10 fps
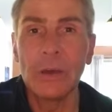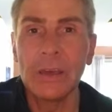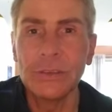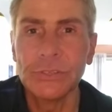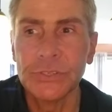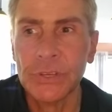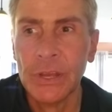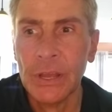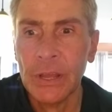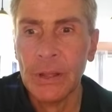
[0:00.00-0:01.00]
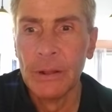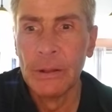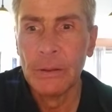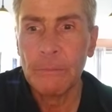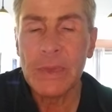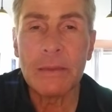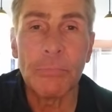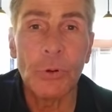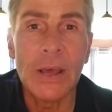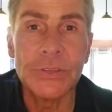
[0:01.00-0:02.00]
is being
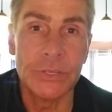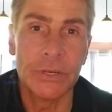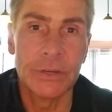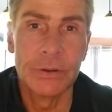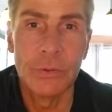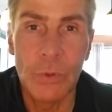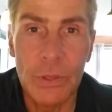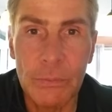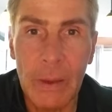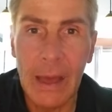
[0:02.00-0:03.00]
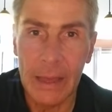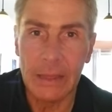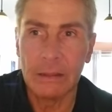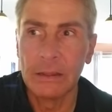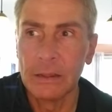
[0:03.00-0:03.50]
present with my